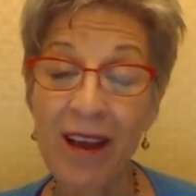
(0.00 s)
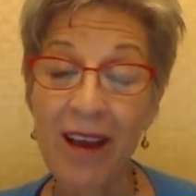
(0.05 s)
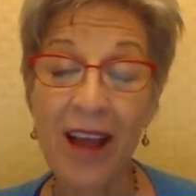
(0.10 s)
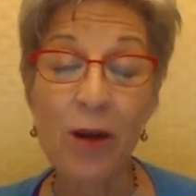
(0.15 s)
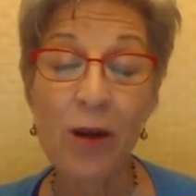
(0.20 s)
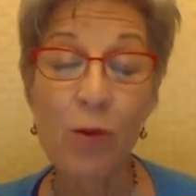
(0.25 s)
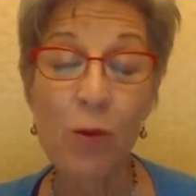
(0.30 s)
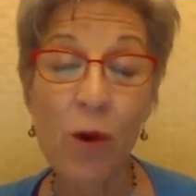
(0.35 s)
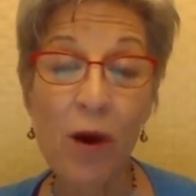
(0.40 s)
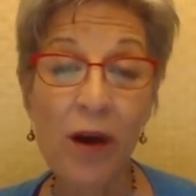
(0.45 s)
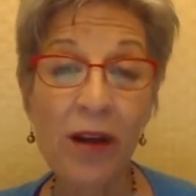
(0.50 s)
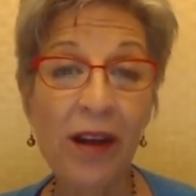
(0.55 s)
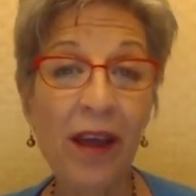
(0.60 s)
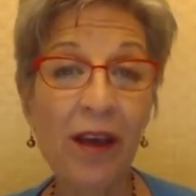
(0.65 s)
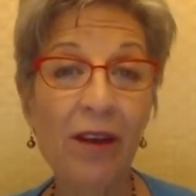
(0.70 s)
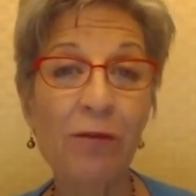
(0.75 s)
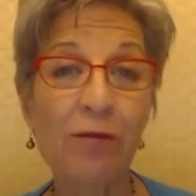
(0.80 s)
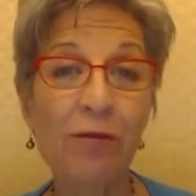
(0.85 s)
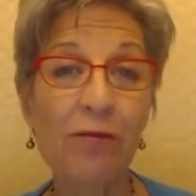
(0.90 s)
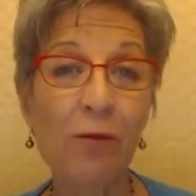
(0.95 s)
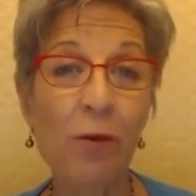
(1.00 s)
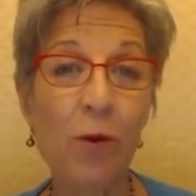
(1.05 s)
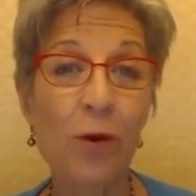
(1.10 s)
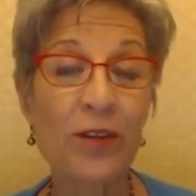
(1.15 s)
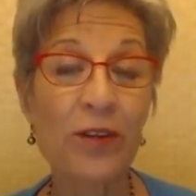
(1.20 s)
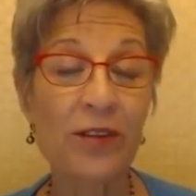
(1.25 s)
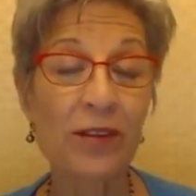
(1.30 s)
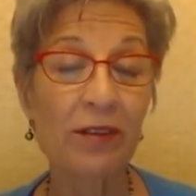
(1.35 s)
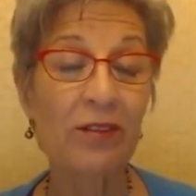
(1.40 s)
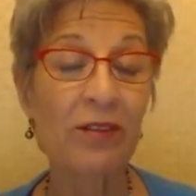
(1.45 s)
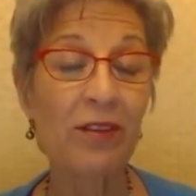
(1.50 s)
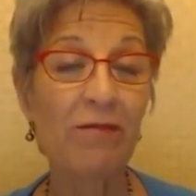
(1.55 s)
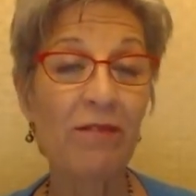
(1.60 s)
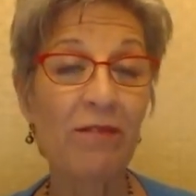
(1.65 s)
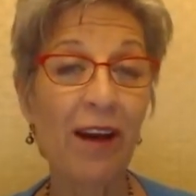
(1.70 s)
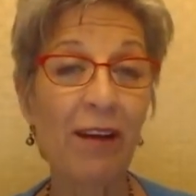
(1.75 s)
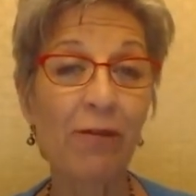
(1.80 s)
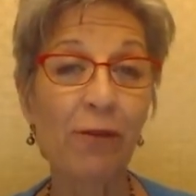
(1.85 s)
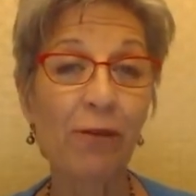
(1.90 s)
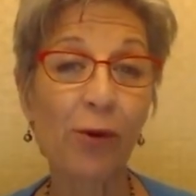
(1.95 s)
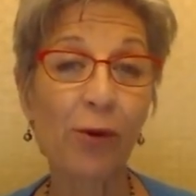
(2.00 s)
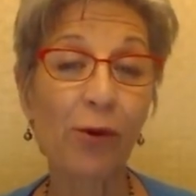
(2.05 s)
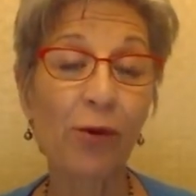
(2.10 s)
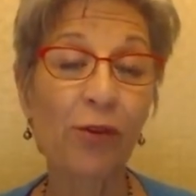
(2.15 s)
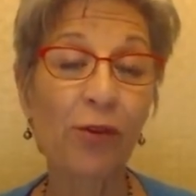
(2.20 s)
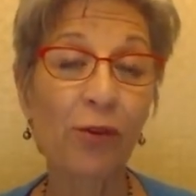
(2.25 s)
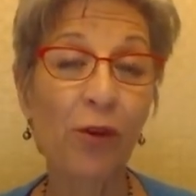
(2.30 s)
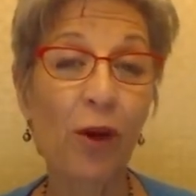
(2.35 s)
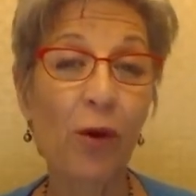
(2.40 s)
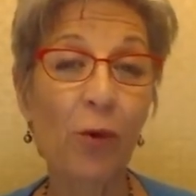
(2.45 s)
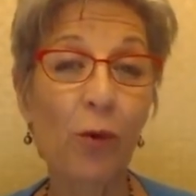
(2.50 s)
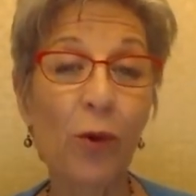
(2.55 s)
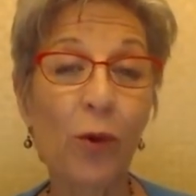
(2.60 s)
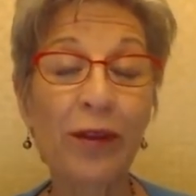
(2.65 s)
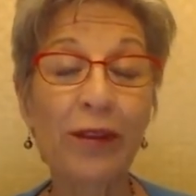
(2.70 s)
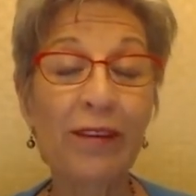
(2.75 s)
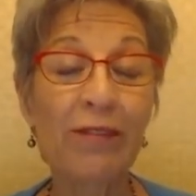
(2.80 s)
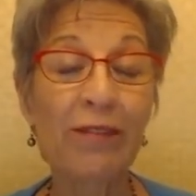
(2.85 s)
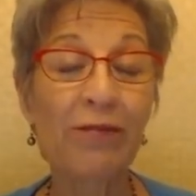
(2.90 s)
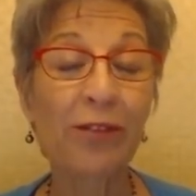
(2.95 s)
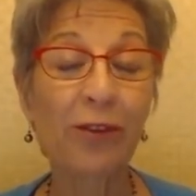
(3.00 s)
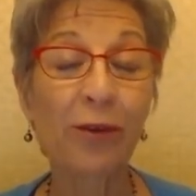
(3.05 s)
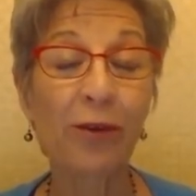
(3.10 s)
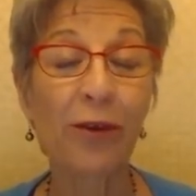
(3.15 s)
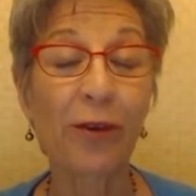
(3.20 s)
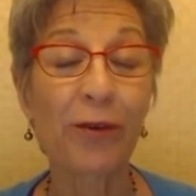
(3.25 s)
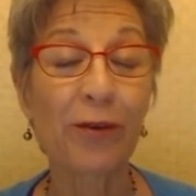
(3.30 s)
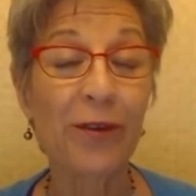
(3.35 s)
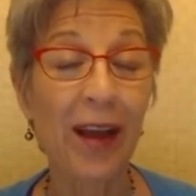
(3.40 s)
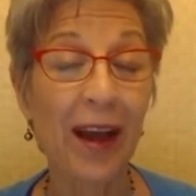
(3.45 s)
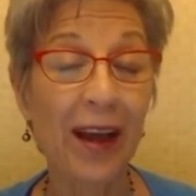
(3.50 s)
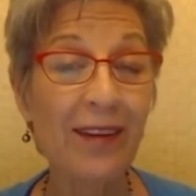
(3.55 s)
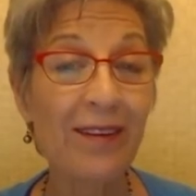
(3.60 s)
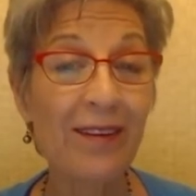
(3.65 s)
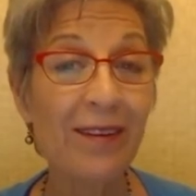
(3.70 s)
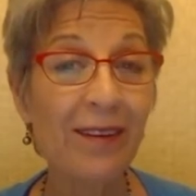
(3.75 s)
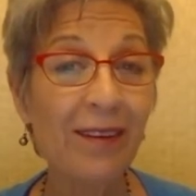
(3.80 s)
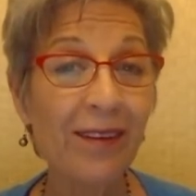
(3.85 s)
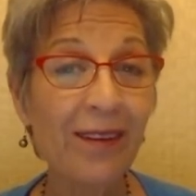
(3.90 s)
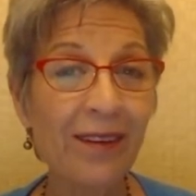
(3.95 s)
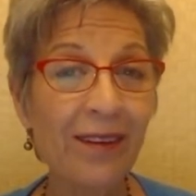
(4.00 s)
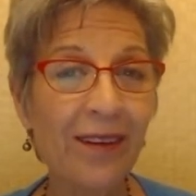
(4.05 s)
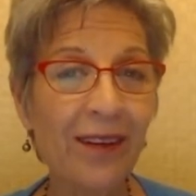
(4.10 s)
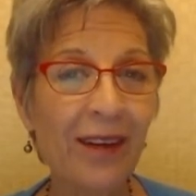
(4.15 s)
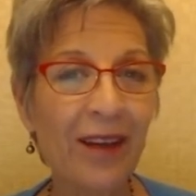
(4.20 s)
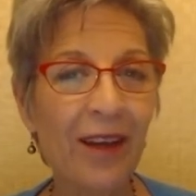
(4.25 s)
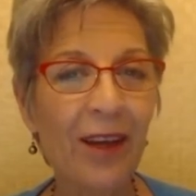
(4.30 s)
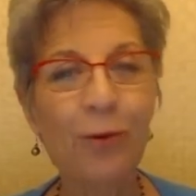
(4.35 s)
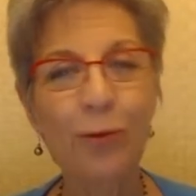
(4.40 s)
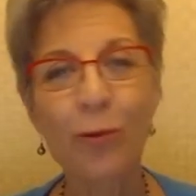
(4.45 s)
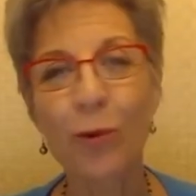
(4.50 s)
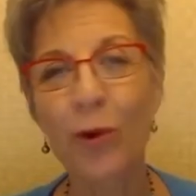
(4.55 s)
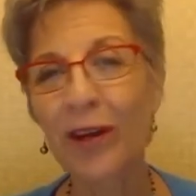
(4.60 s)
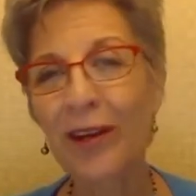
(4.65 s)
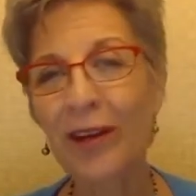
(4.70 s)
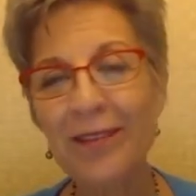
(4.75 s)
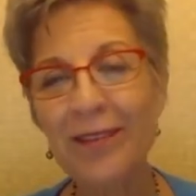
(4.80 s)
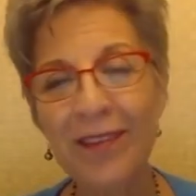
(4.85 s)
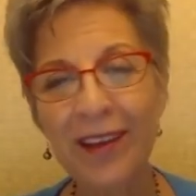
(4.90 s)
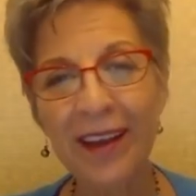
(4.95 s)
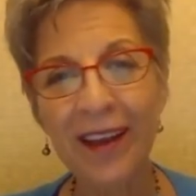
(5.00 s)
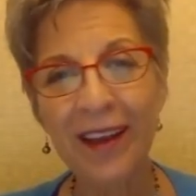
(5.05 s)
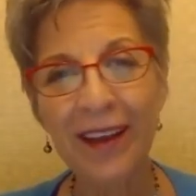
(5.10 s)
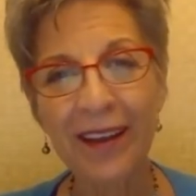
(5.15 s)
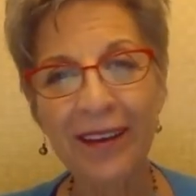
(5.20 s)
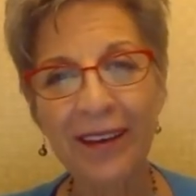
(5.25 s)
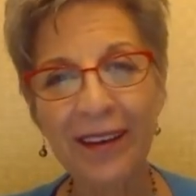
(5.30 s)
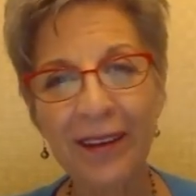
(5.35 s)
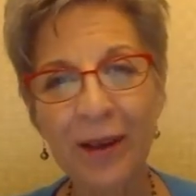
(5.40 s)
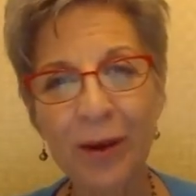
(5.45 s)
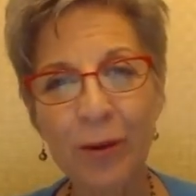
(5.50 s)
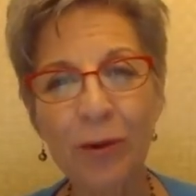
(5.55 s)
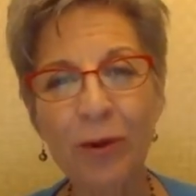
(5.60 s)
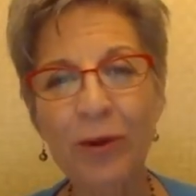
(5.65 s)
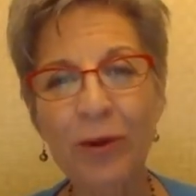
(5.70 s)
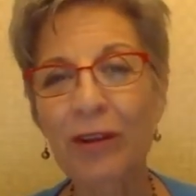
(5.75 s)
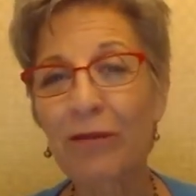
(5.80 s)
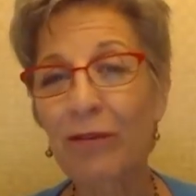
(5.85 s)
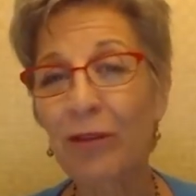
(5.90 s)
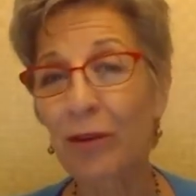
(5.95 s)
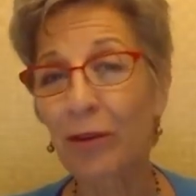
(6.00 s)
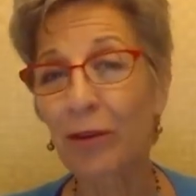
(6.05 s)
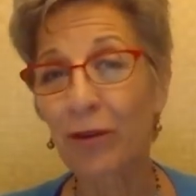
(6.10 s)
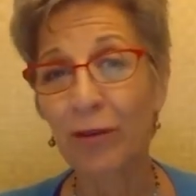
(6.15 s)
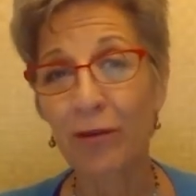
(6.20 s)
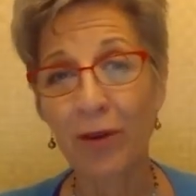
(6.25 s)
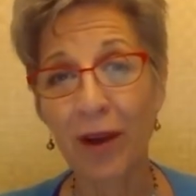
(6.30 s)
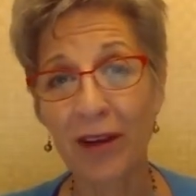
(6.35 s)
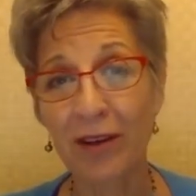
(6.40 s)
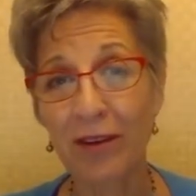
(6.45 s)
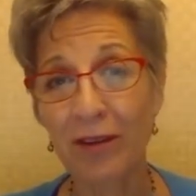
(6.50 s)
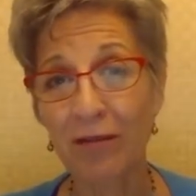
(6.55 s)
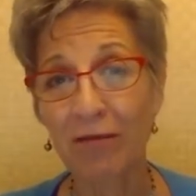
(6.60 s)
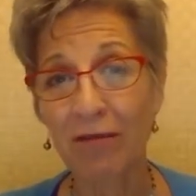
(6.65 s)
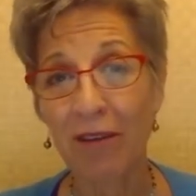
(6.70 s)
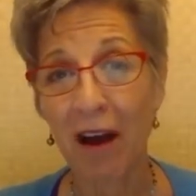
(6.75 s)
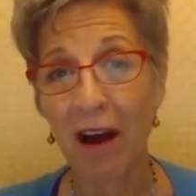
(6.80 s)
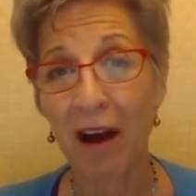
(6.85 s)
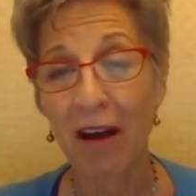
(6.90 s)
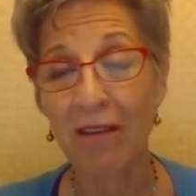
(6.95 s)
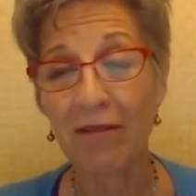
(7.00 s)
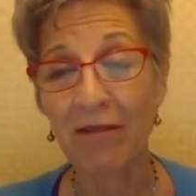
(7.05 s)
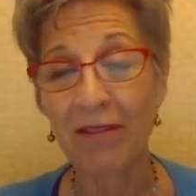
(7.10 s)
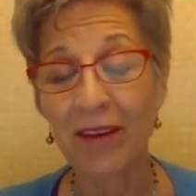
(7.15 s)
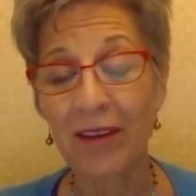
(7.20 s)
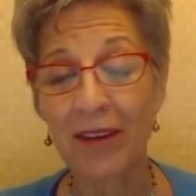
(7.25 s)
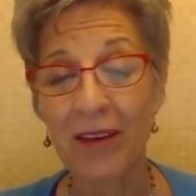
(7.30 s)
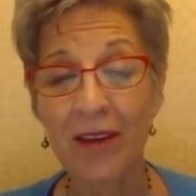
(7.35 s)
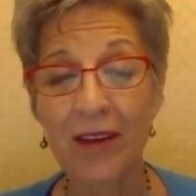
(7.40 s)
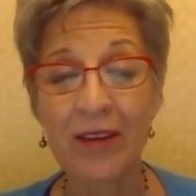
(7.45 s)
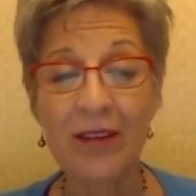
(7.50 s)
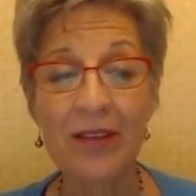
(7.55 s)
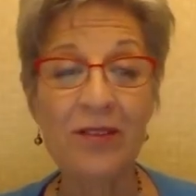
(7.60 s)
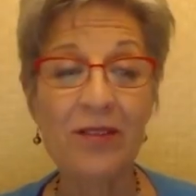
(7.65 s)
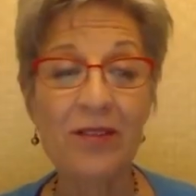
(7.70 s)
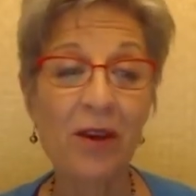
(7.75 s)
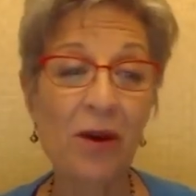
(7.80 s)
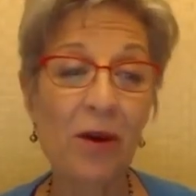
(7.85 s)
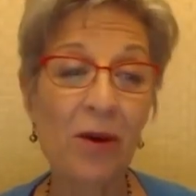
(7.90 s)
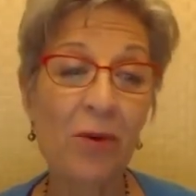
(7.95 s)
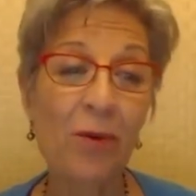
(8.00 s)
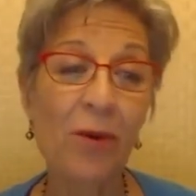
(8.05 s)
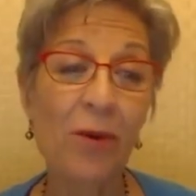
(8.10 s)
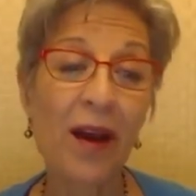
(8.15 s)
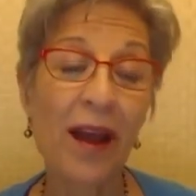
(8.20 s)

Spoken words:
And 1 out of 4 65-year-olds will live till they're 90, and 1 in 10 will live until they're 95. So